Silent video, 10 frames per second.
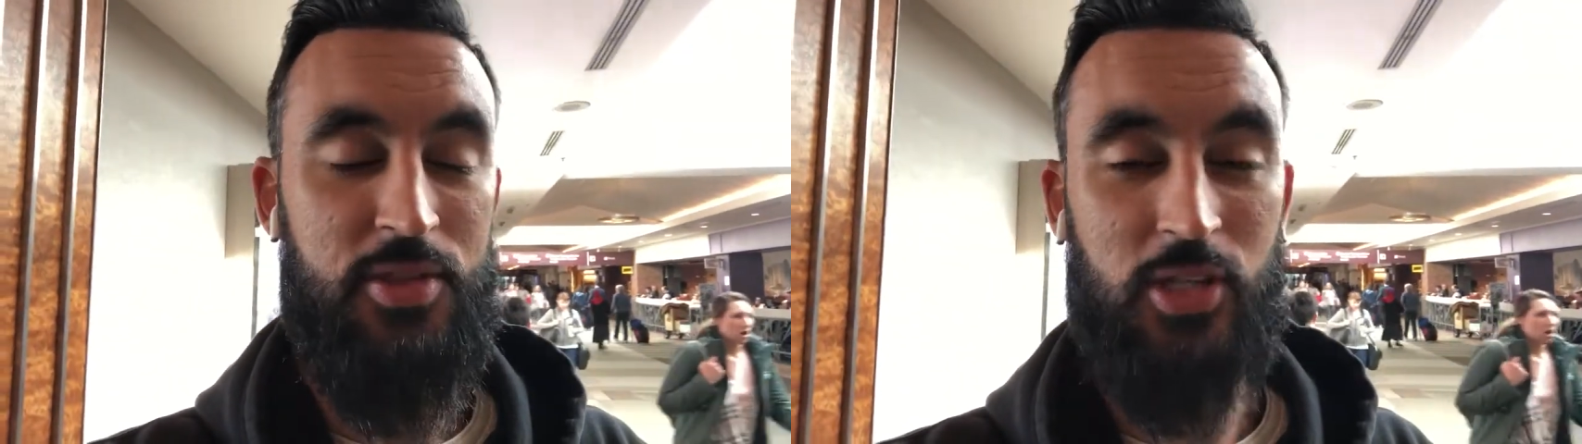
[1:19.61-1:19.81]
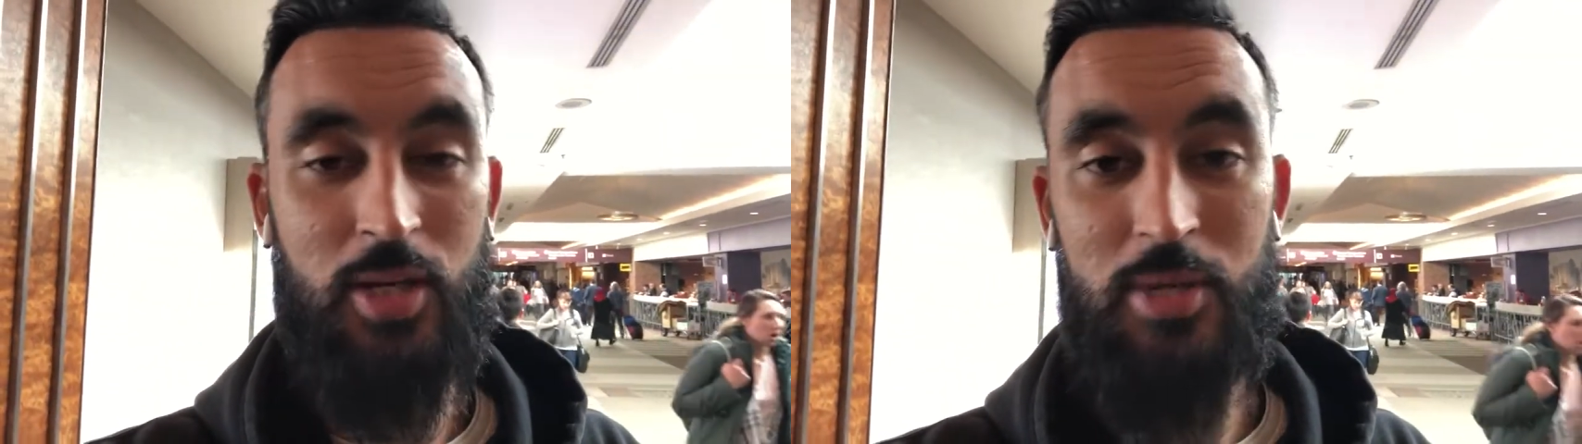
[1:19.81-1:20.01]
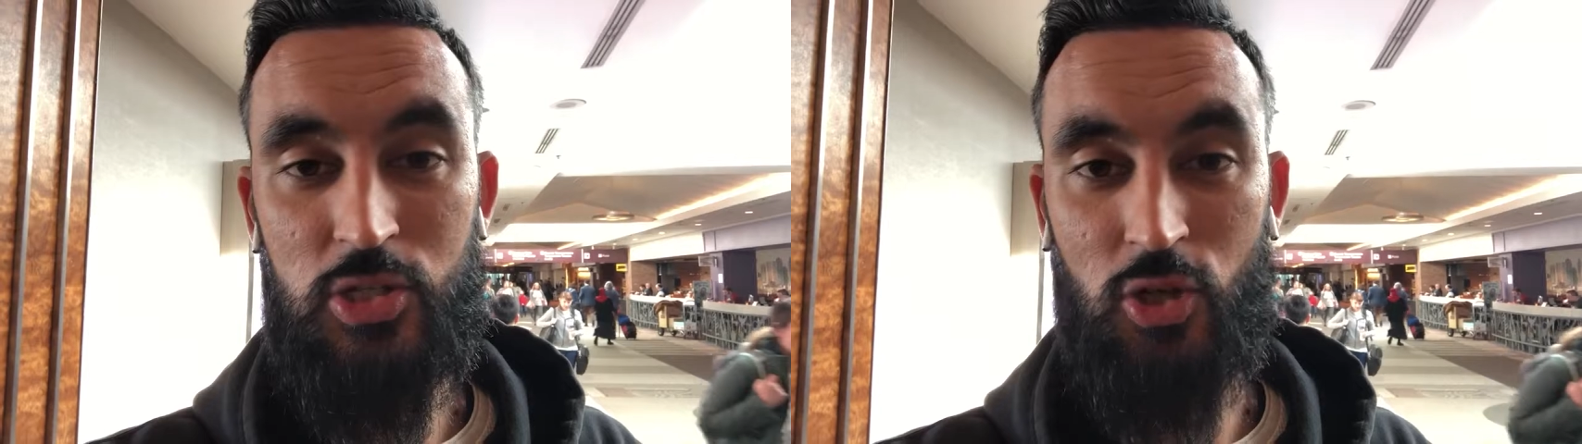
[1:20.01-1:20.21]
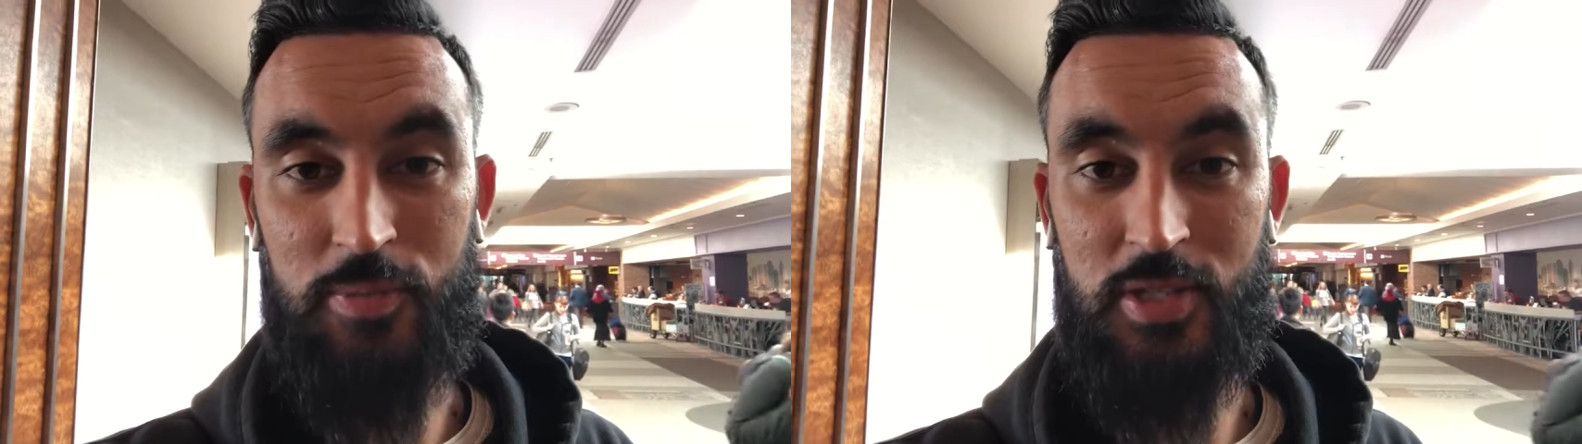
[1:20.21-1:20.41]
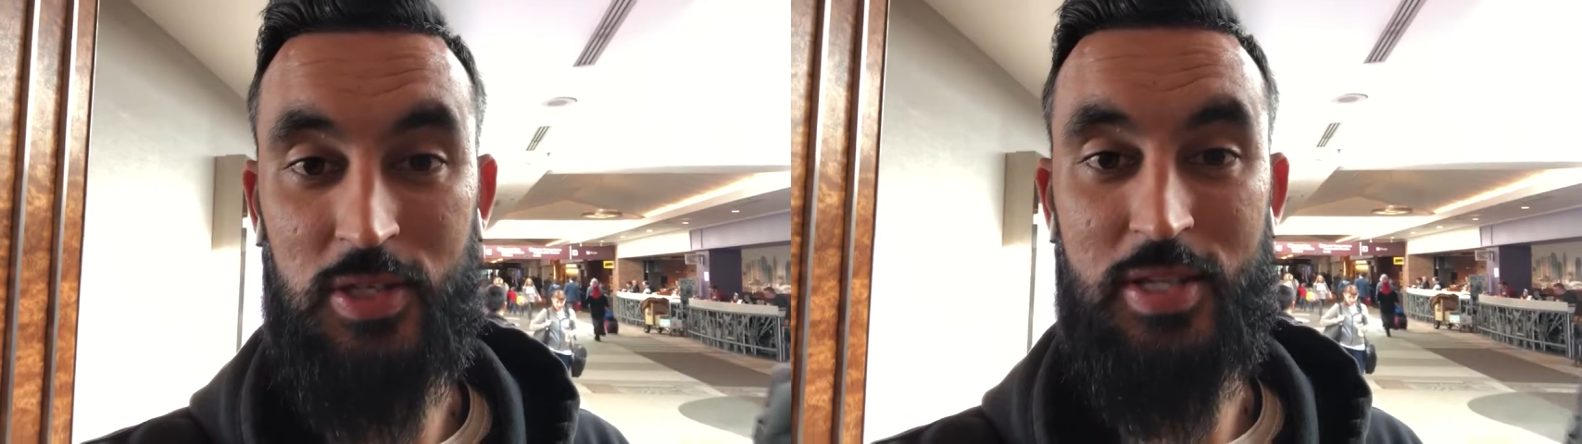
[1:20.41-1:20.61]
There's going to be
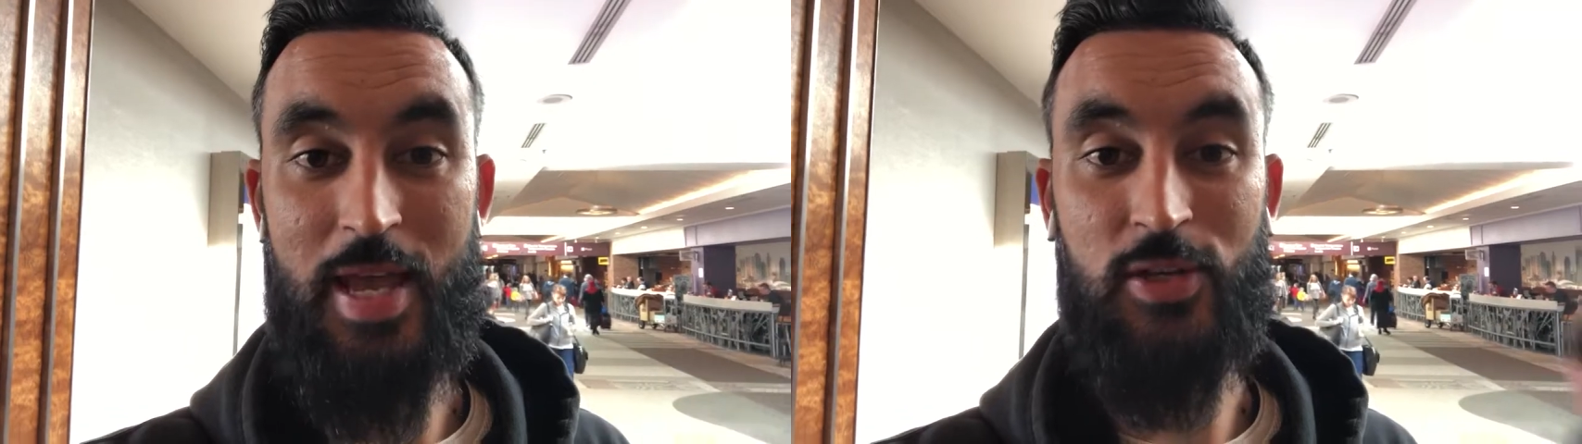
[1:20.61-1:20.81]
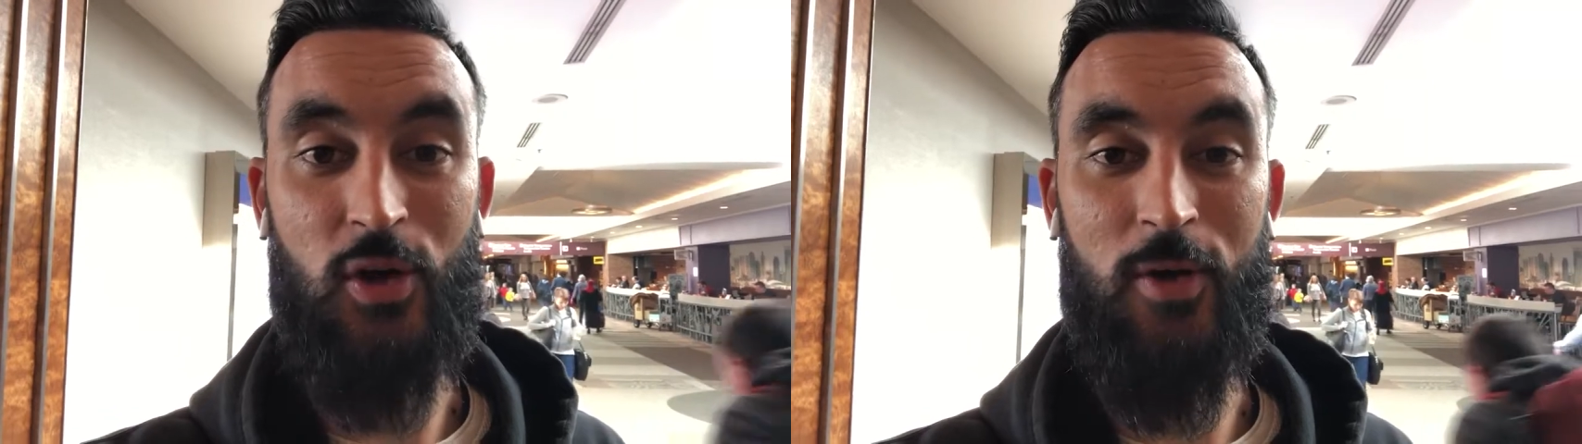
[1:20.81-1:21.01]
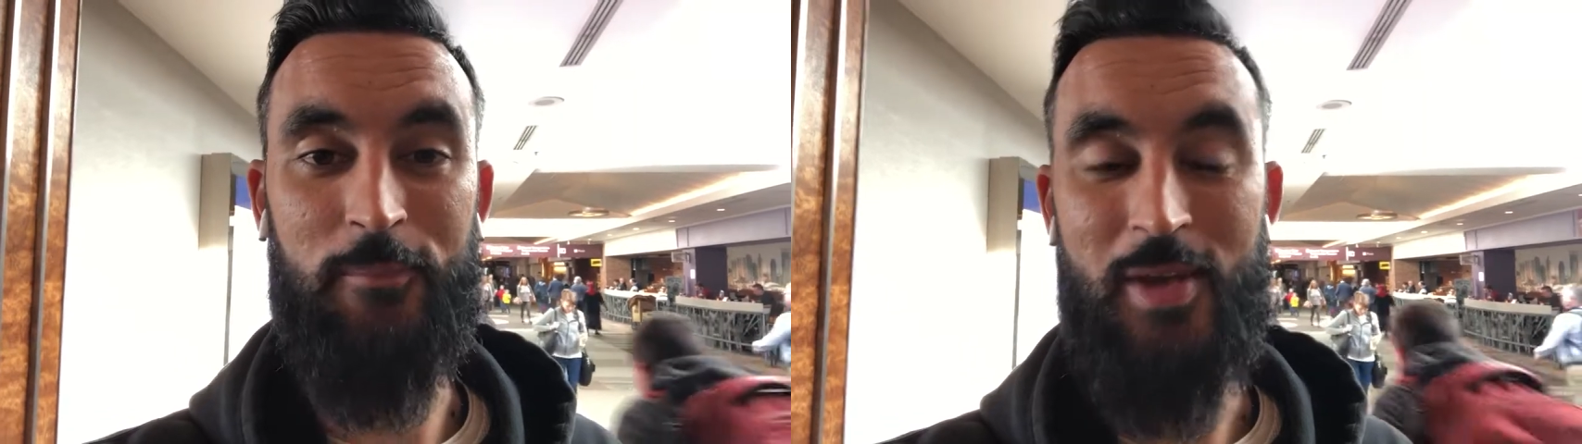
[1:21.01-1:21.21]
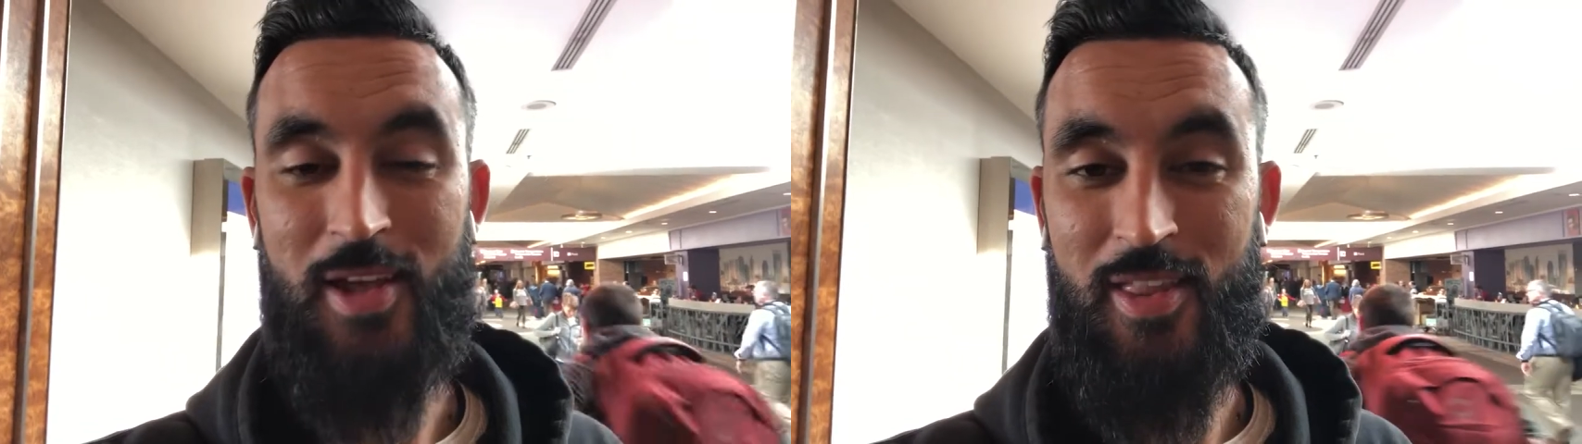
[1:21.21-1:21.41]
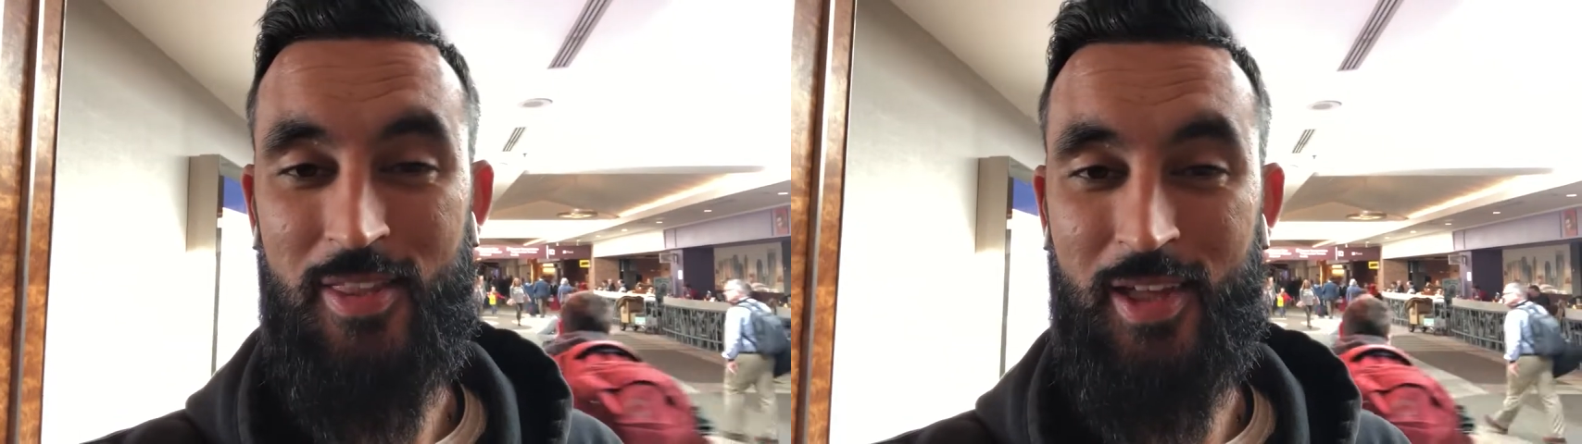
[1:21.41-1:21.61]
jobs that you take on
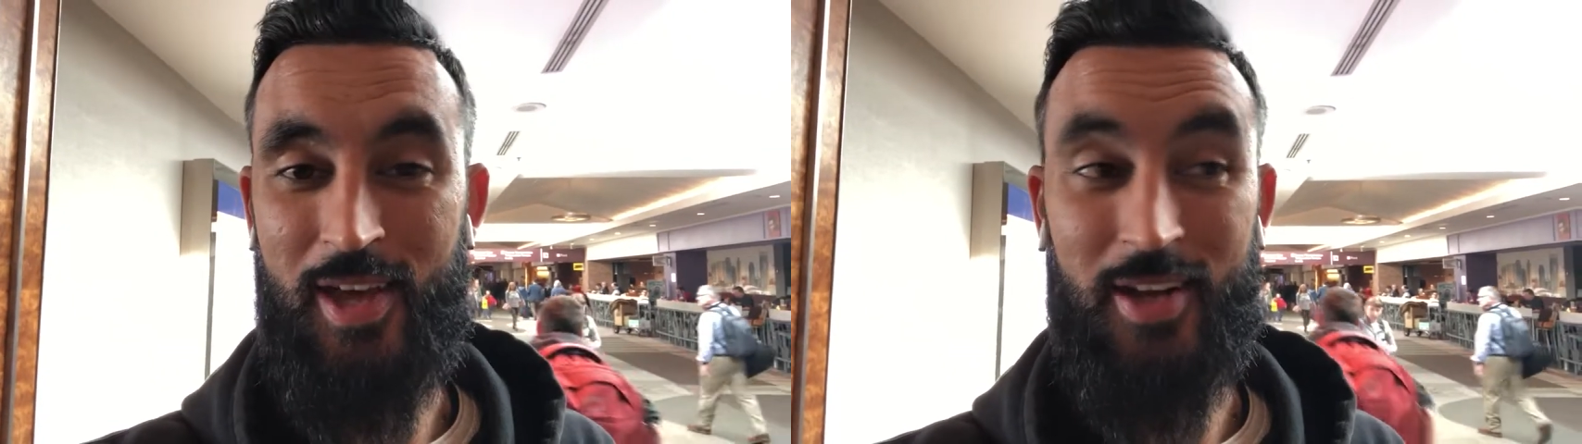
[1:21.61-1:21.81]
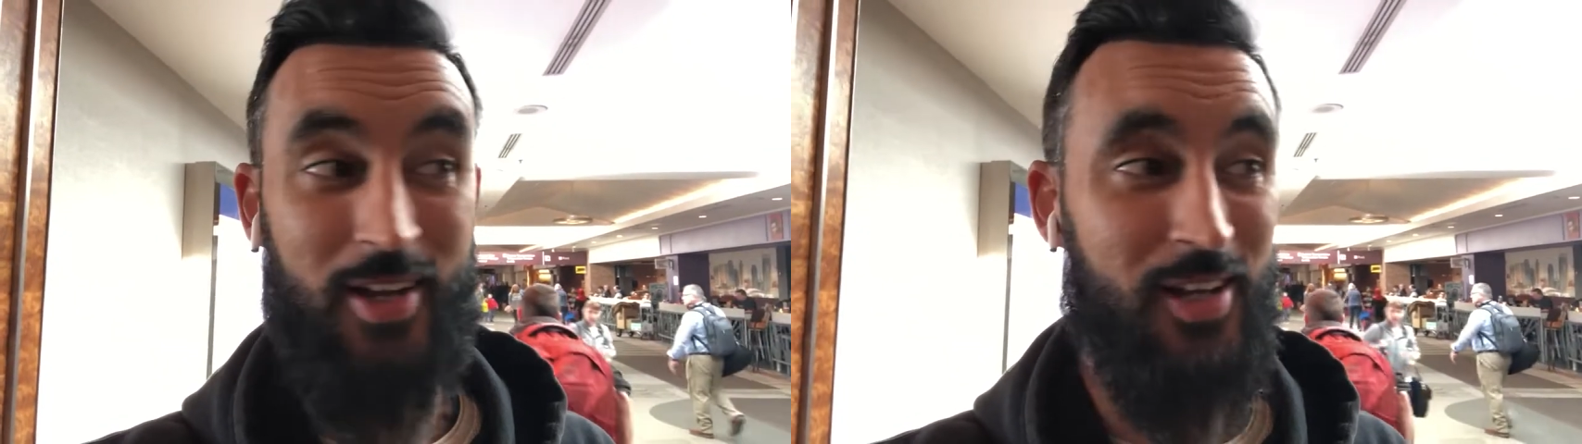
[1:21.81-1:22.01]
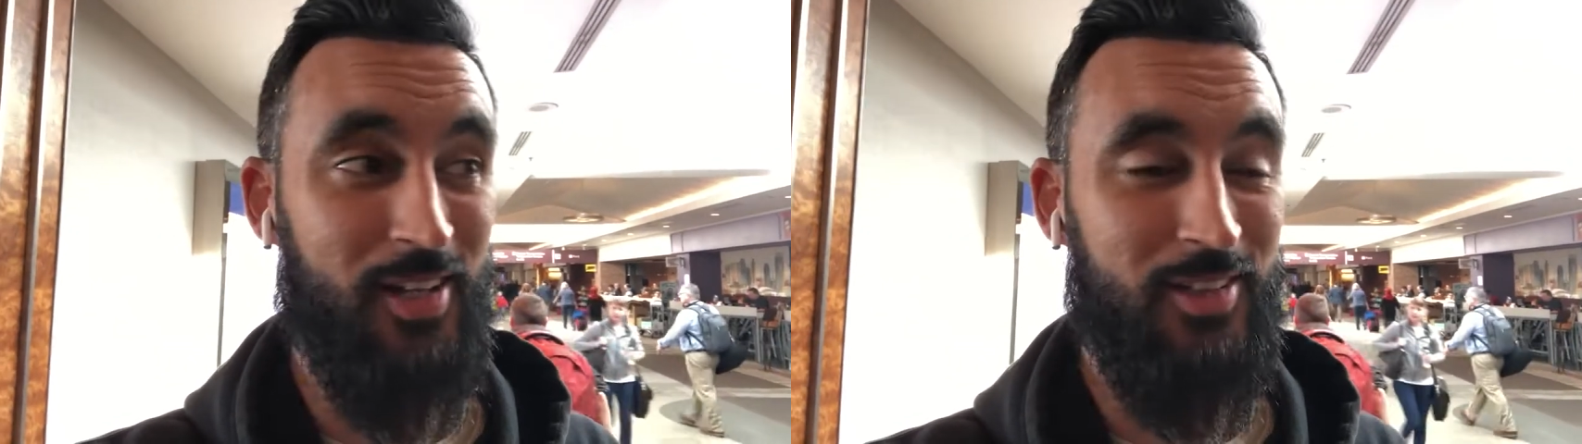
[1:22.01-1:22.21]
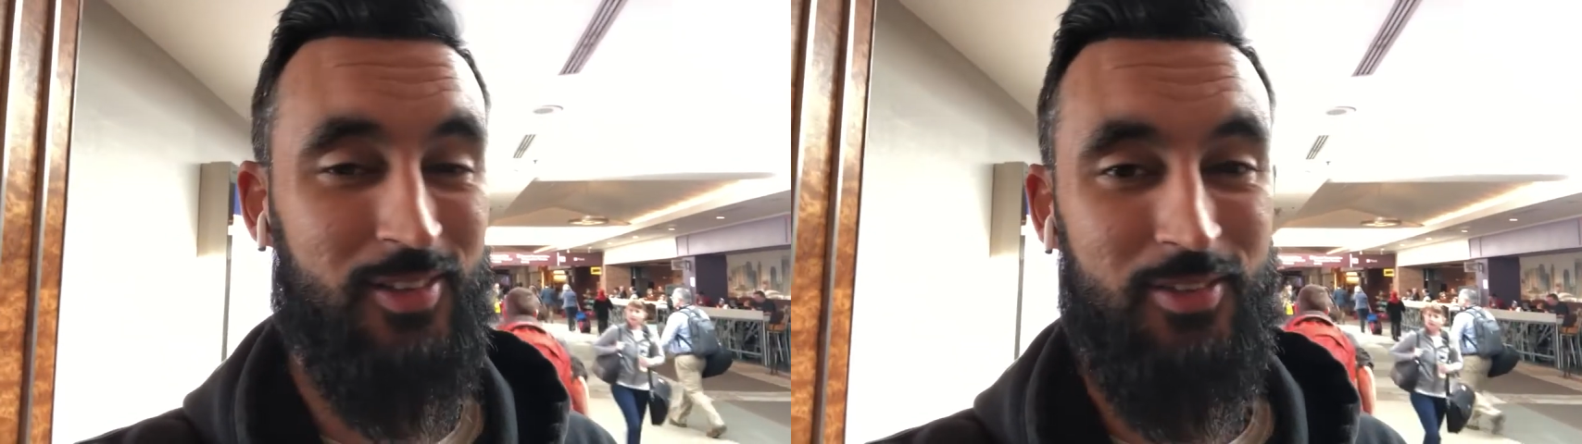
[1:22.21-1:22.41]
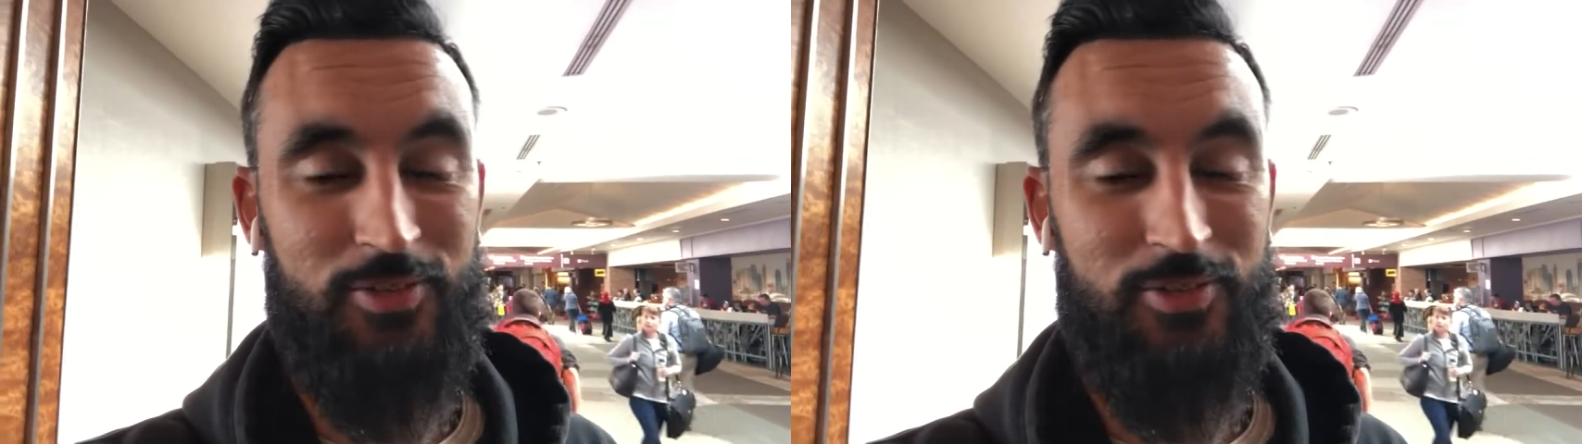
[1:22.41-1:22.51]
that,